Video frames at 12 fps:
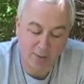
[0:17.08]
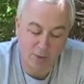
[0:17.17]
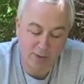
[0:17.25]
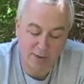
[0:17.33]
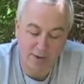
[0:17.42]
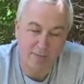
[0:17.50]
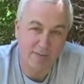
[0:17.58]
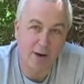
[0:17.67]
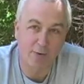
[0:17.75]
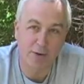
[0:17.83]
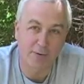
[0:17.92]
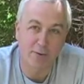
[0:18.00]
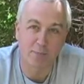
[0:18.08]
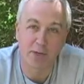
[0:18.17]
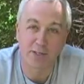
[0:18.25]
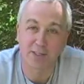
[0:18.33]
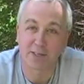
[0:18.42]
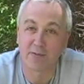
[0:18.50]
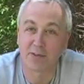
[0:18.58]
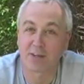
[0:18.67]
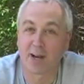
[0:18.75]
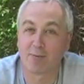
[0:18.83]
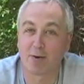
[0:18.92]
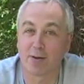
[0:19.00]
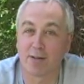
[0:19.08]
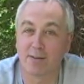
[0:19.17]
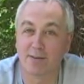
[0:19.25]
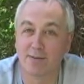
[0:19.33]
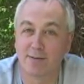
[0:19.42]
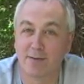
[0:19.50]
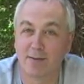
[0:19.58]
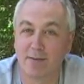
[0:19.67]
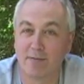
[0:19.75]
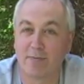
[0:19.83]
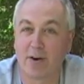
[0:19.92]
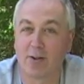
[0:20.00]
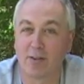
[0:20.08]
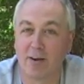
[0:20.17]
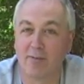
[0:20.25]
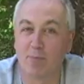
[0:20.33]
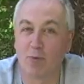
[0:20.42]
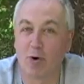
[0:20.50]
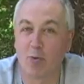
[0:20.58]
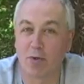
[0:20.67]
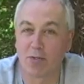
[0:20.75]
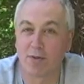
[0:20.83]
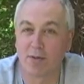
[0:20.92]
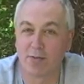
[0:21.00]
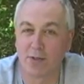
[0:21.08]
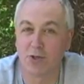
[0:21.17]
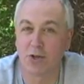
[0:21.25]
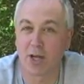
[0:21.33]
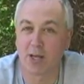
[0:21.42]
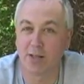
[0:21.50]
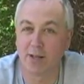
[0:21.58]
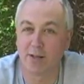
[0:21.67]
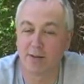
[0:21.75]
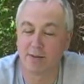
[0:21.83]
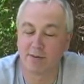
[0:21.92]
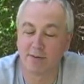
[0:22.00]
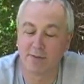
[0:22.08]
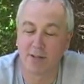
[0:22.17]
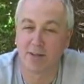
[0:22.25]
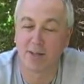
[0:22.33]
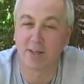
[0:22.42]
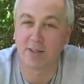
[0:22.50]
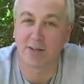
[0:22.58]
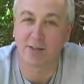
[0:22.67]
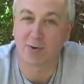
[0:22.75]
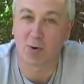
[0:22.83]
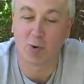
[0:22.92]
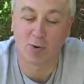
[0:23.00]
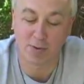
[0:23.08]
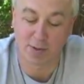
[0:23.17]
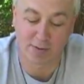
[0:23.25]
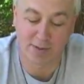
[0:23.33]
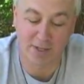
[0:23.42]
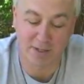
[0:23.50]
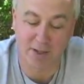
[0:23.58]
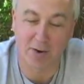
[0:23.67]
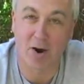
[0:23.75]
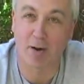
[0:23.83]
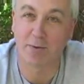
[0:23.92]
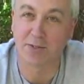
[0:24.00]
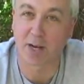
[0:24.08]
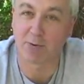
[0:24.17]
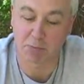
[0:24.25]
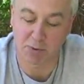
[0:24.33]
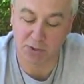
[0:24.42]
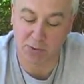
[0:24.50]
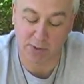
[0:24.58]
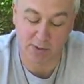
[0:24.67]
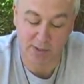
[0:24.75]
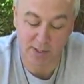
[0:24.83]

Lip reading: went and found different pieces of this, I really fell in love more with the jade than any of the gold or any of the other hobbies that I was pursuing.